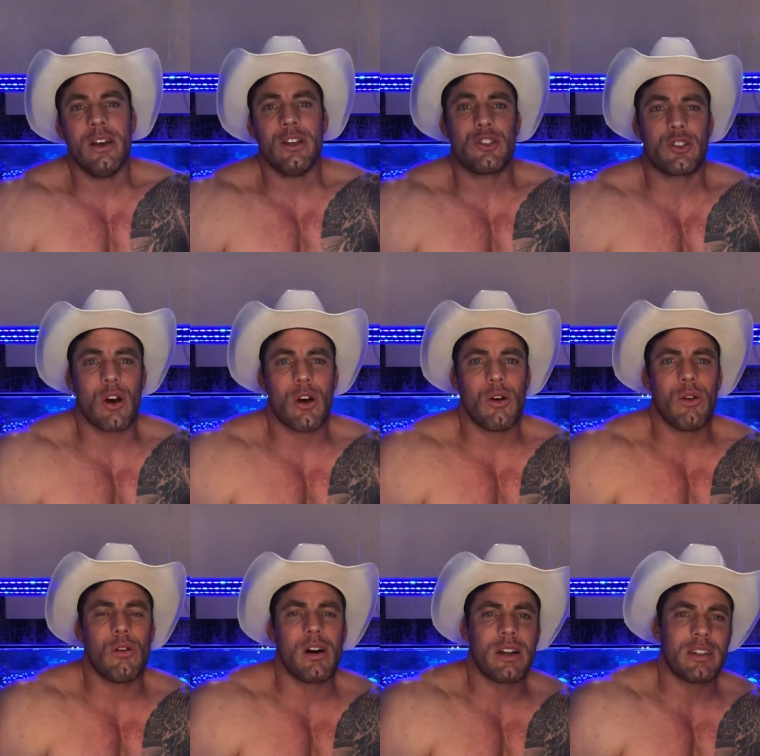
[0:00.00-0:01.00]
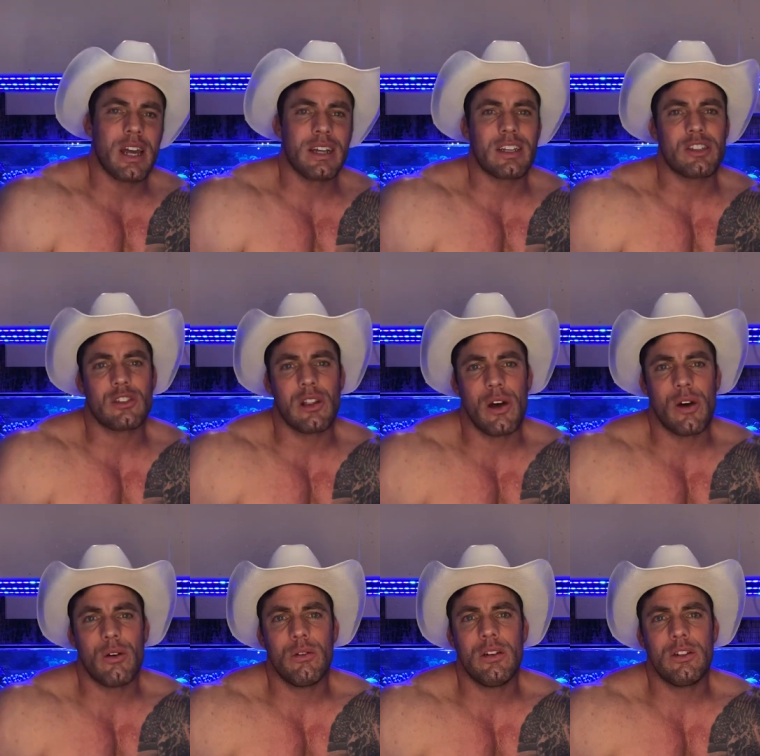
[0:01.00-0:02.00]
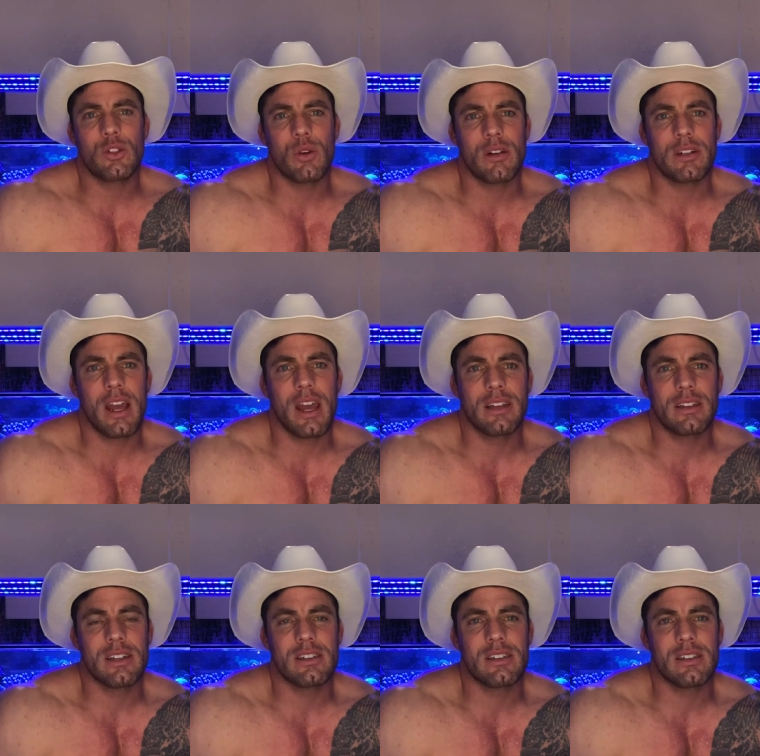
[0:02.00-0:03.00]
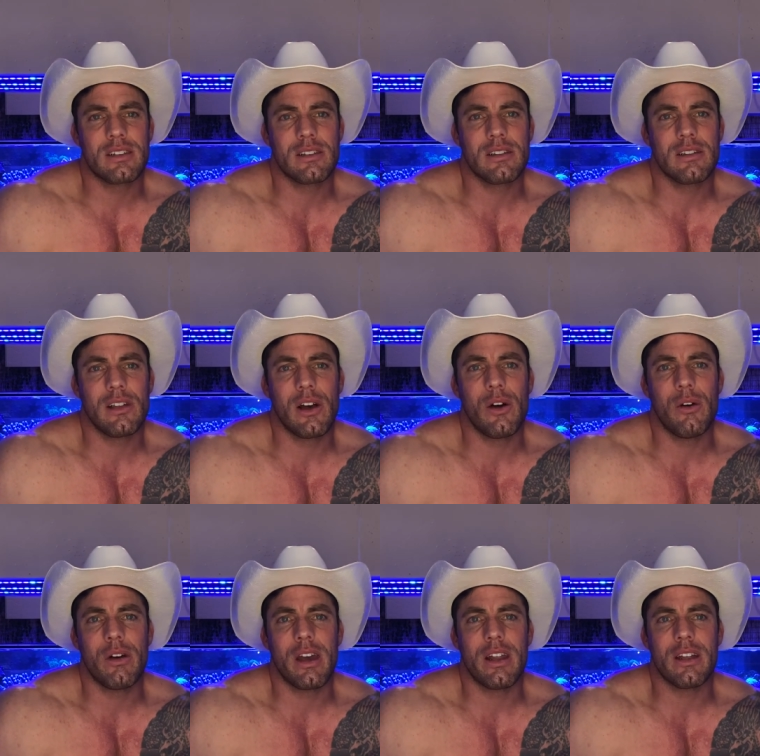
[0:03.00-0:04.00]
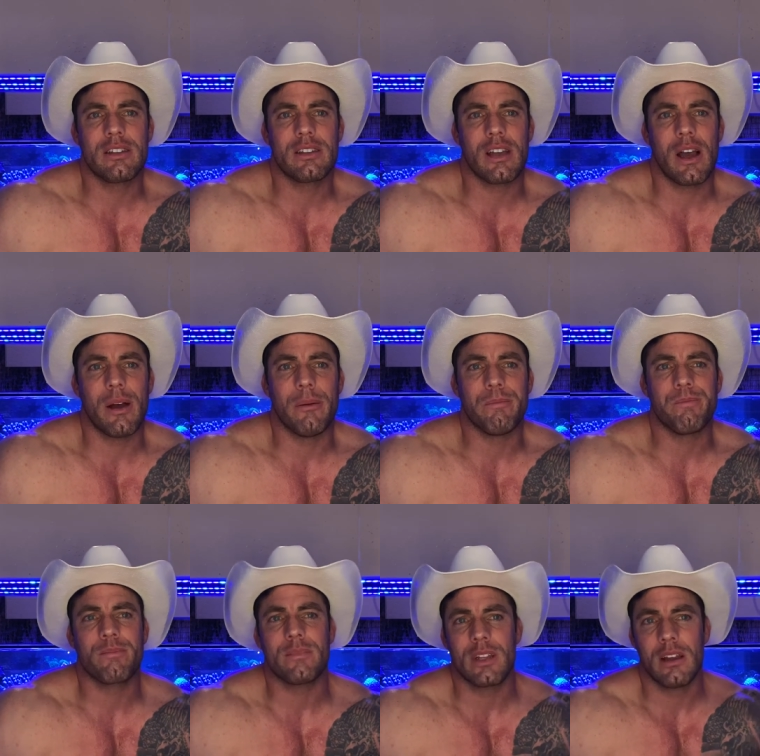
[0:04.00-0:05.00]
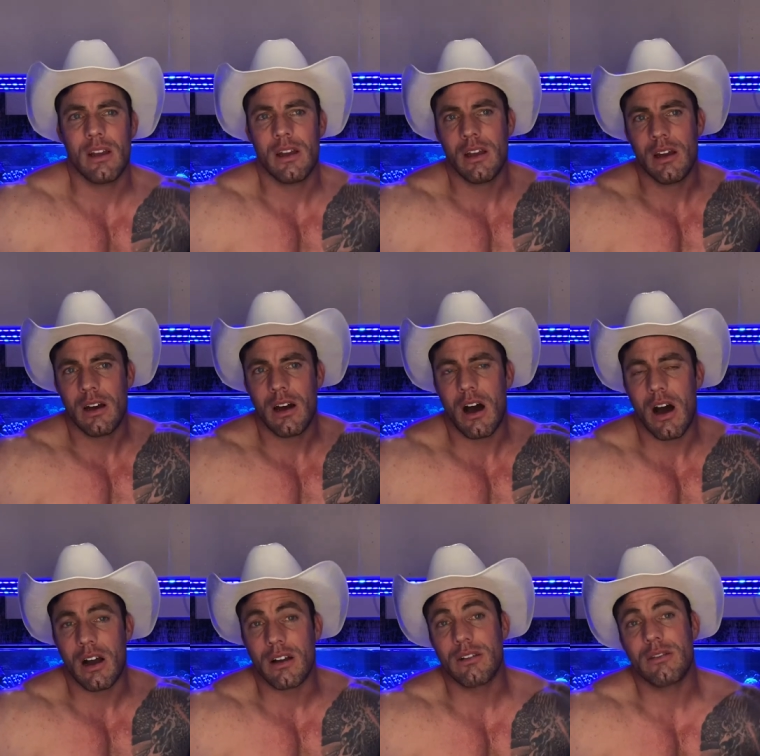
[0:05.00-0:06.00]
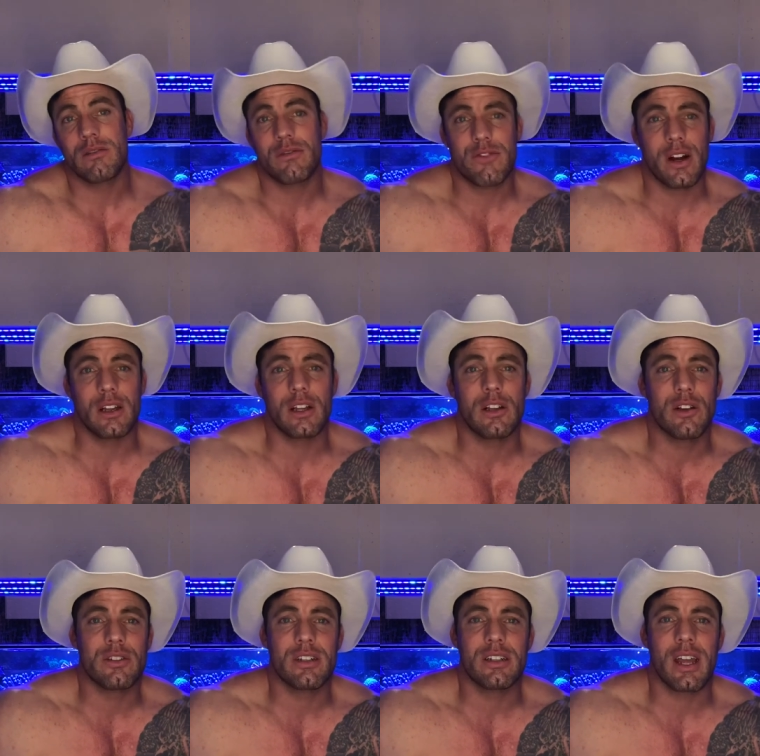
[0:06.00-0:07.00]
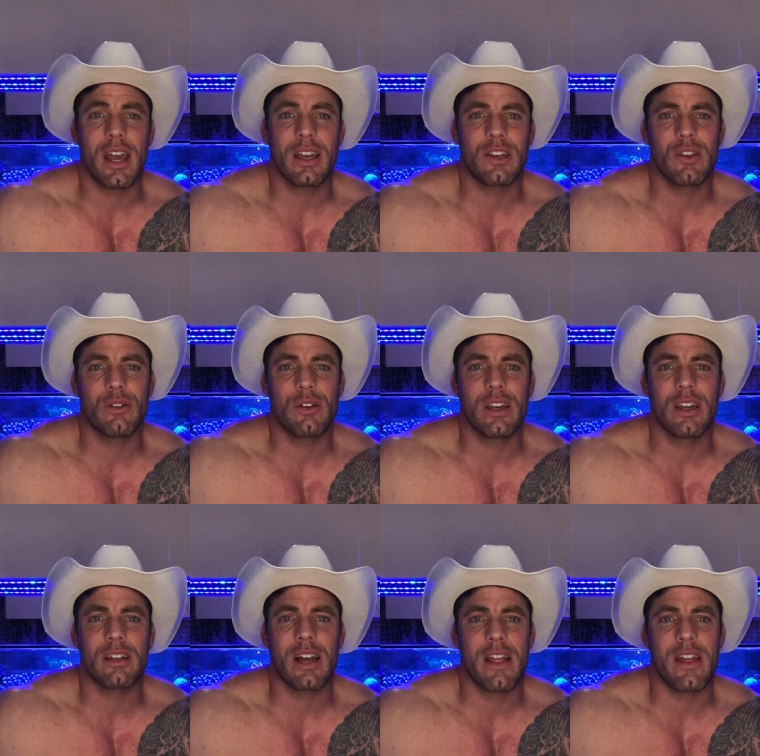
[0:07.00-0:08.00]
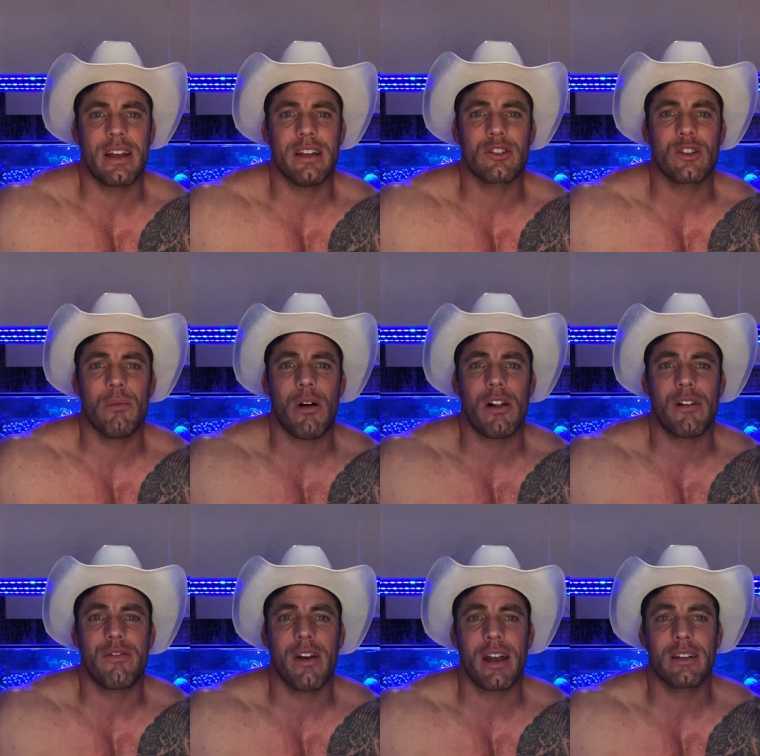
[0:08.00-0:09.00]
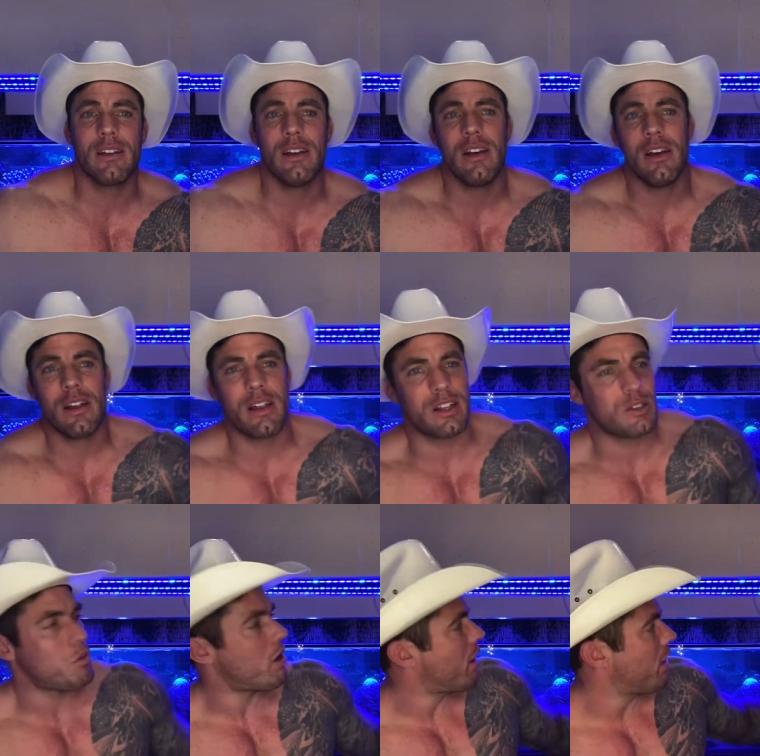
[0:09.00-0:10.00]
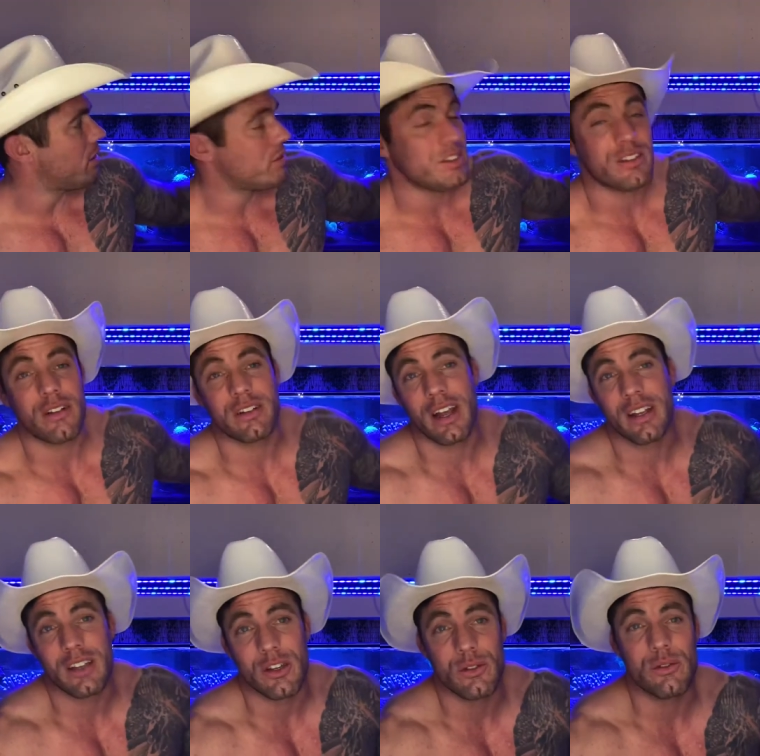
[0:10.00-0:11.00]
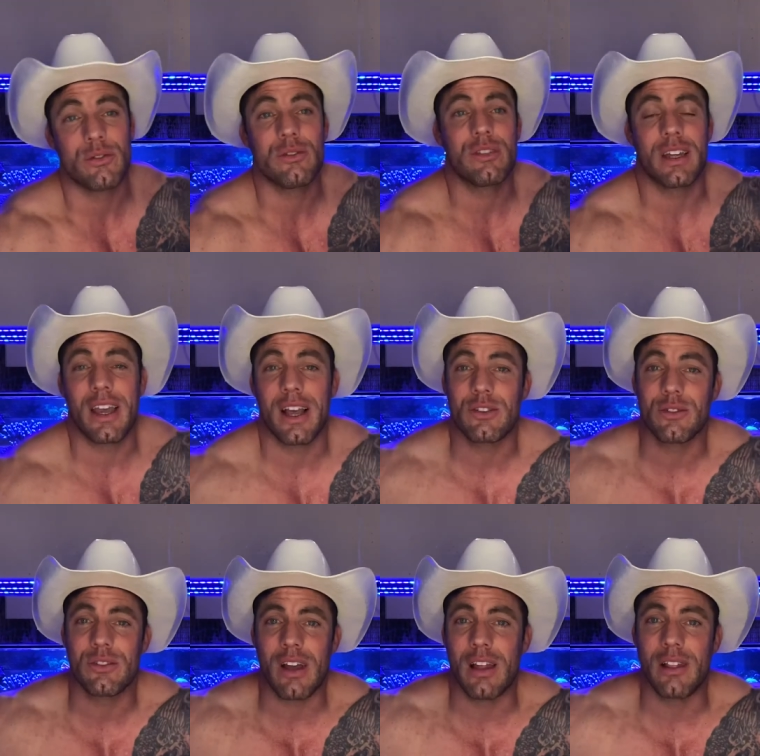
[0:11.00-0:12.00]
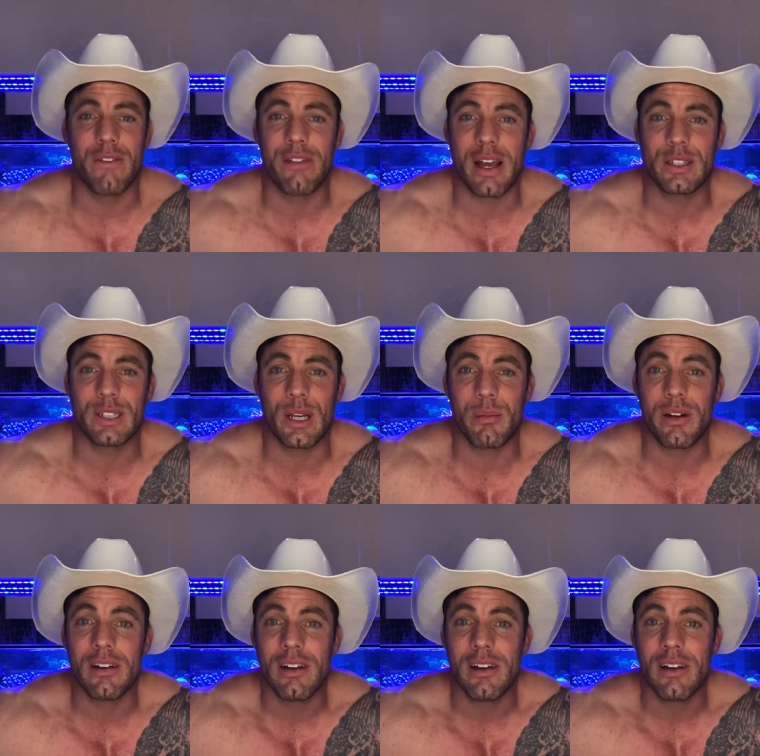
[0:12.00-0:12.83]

So on a tank that's low, short tank that's low and it's um, hung fairly close to the tank, you'll get kind of that disco ball effect. That's why these other tanks I use, the Kessils, I love that shimmer.